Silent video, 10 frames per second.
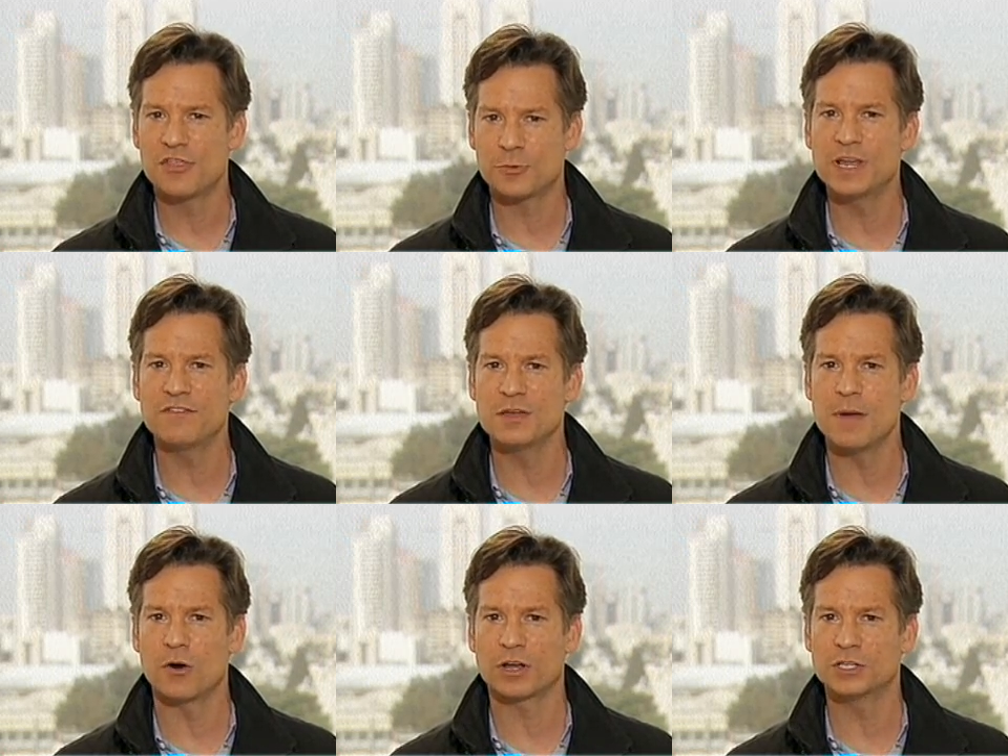3 of the
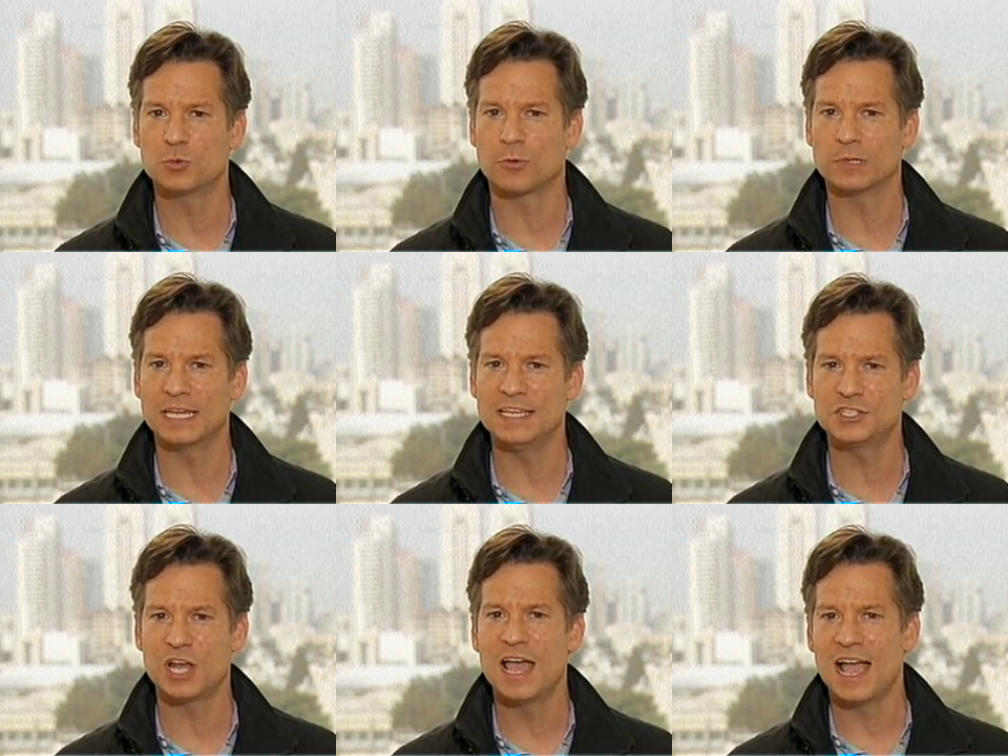Americans were
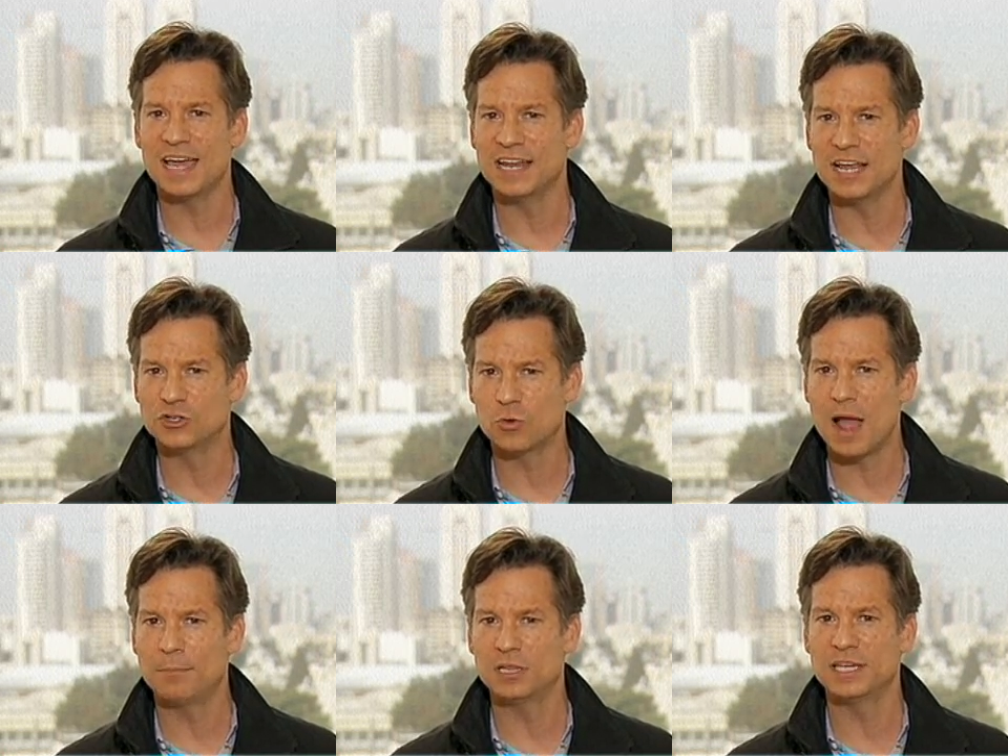released, and a
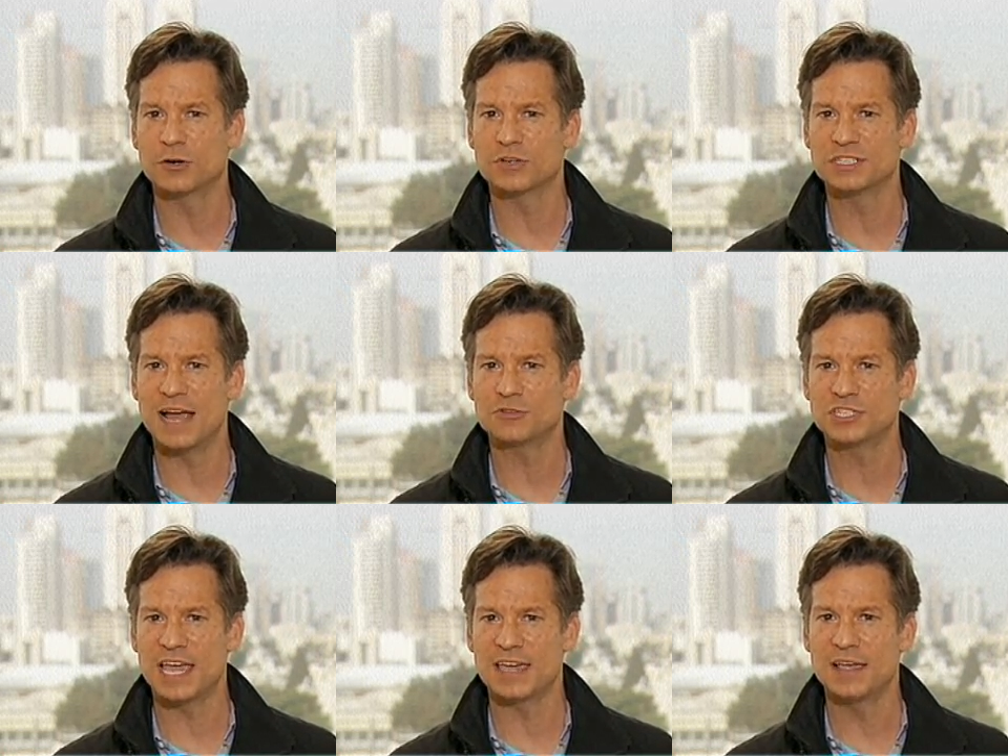tribal leader is now
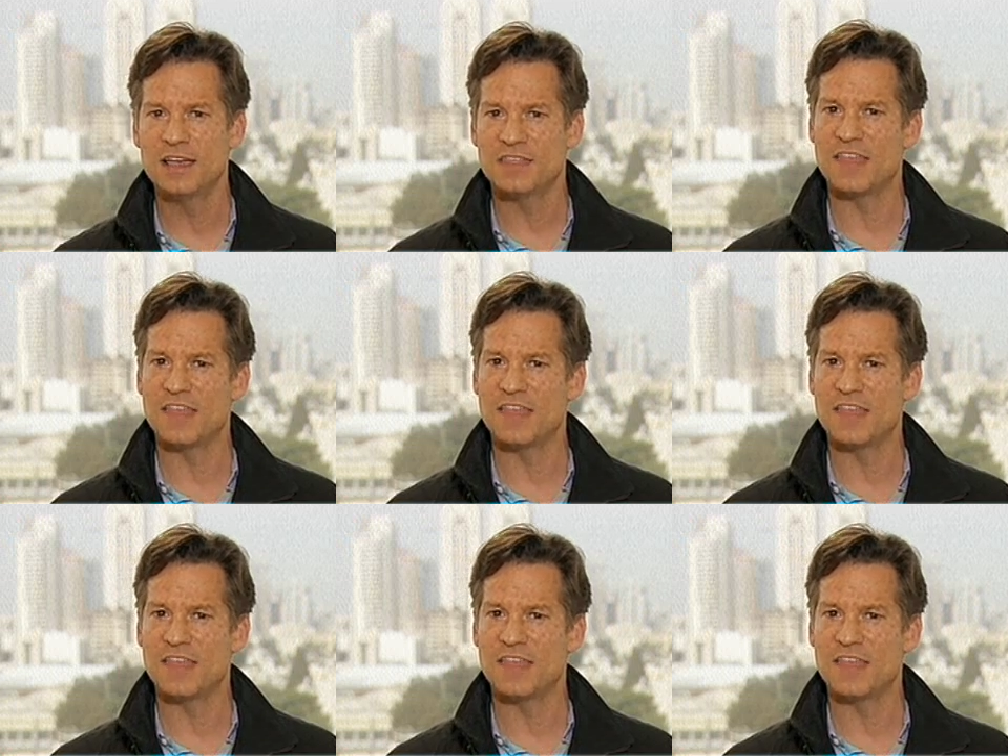saying